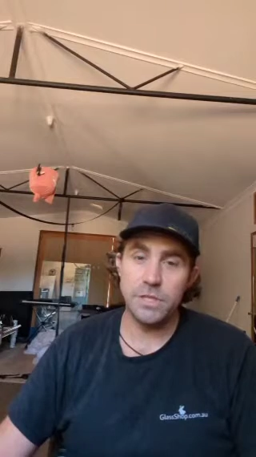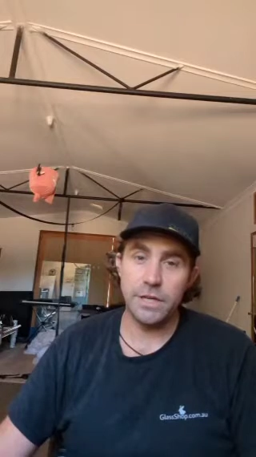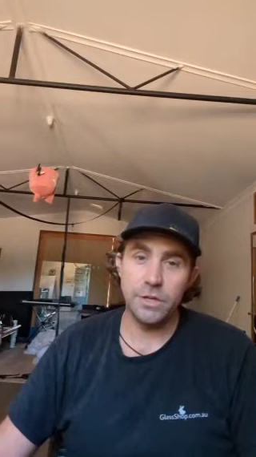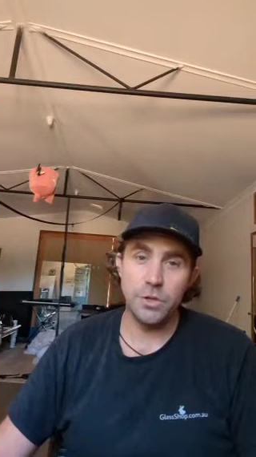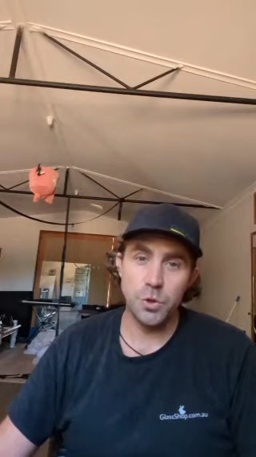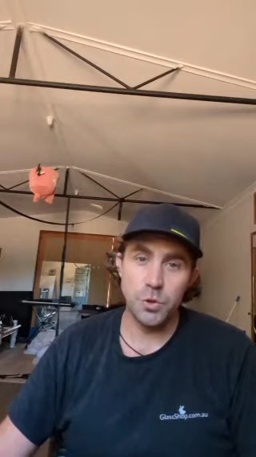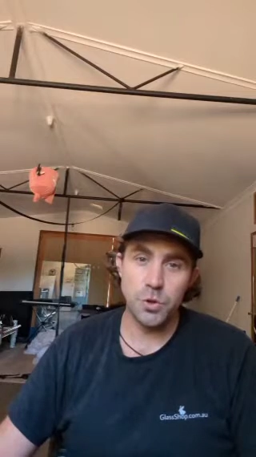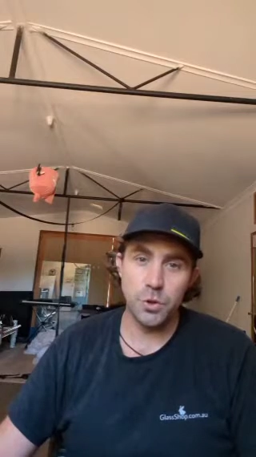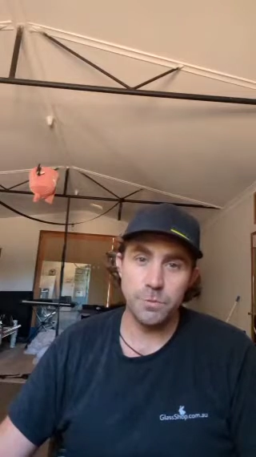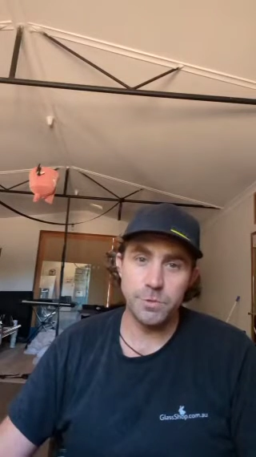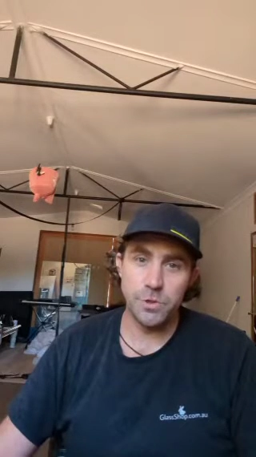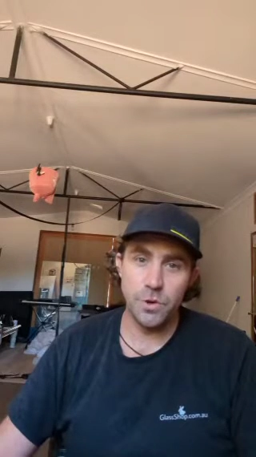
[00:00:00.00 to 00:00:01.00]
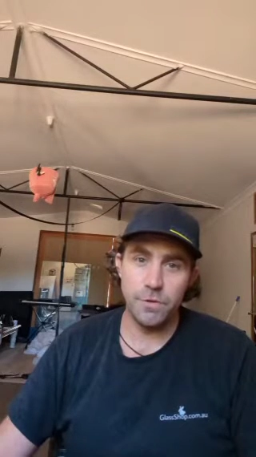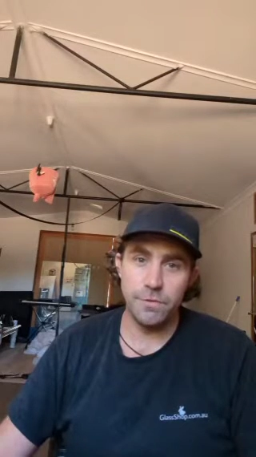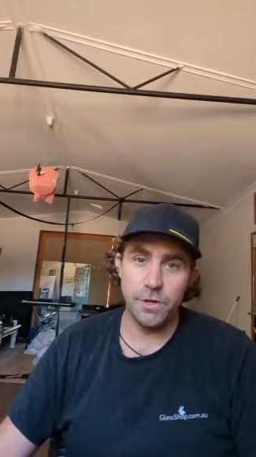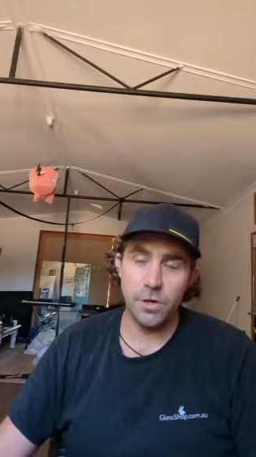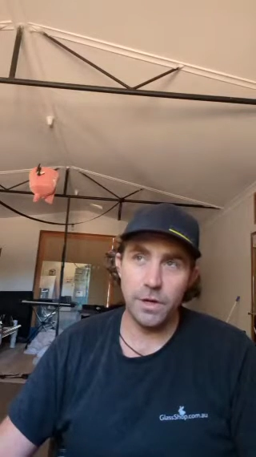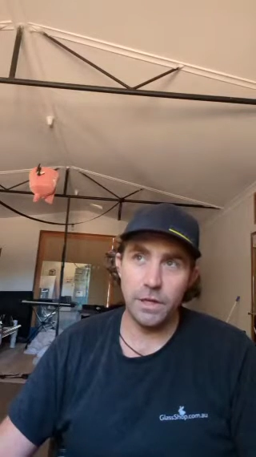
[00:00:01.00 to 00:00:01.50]
like a neutral
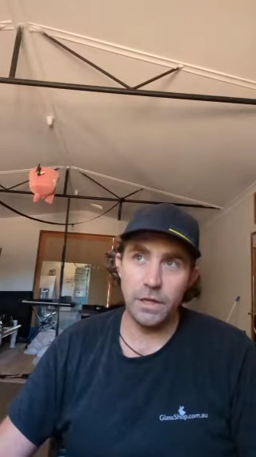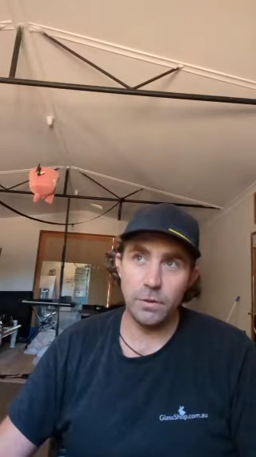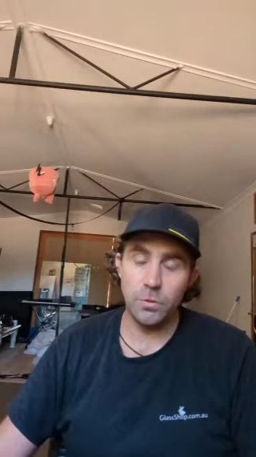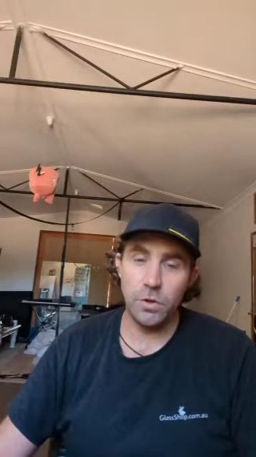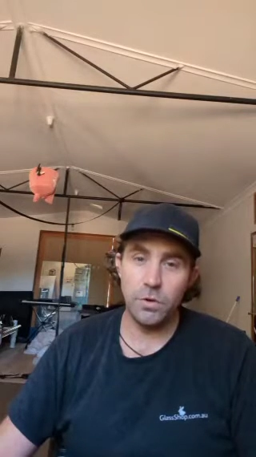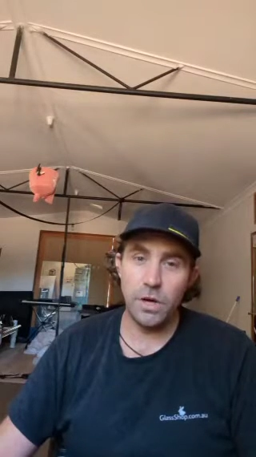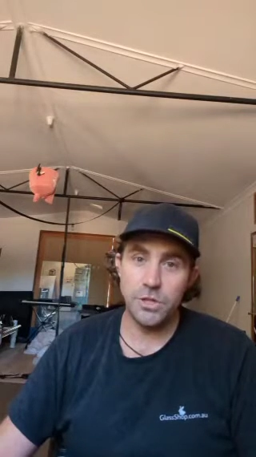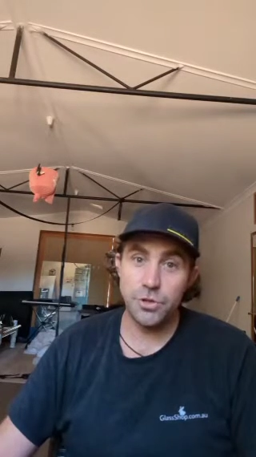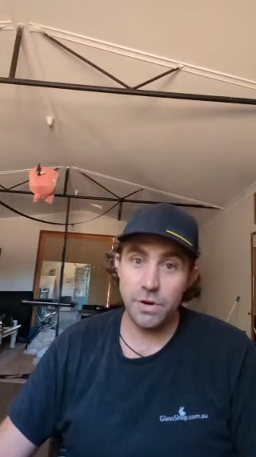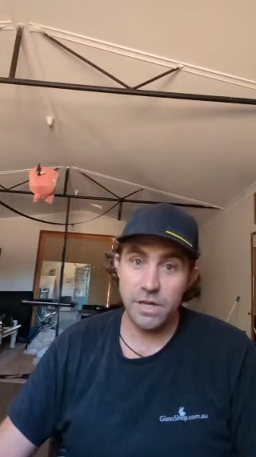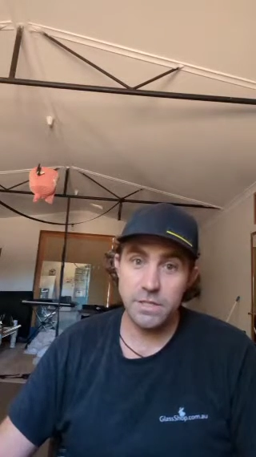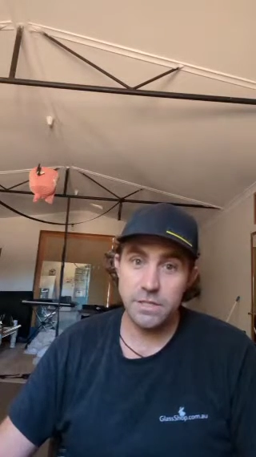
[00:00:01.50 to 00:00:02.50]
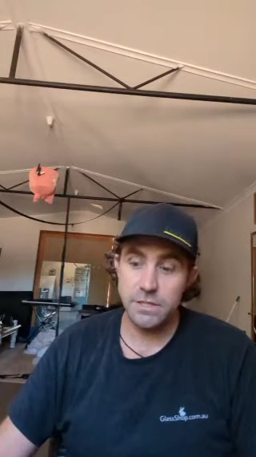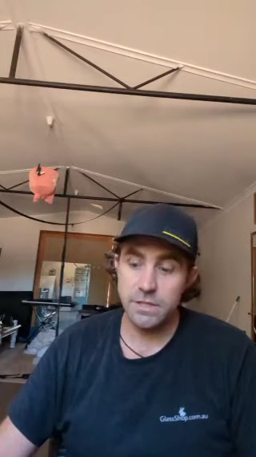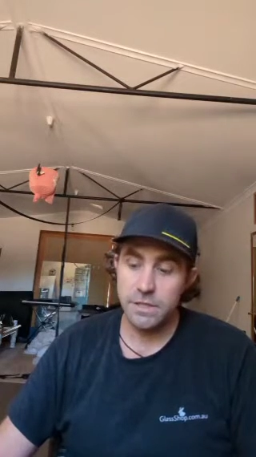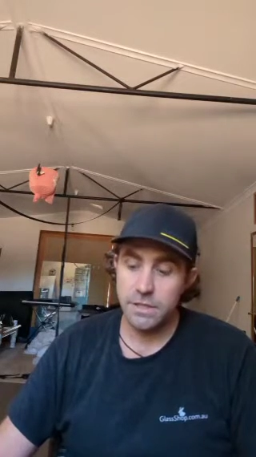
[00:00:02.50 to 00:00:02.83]
observer, going like, well, I trust,